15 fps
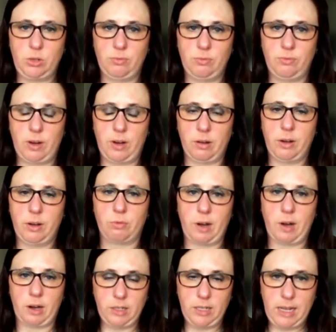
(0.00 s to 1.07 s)
very
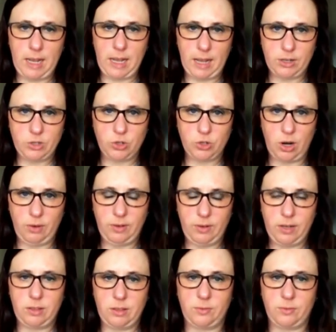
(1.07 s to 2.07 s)
rarely catastrophic.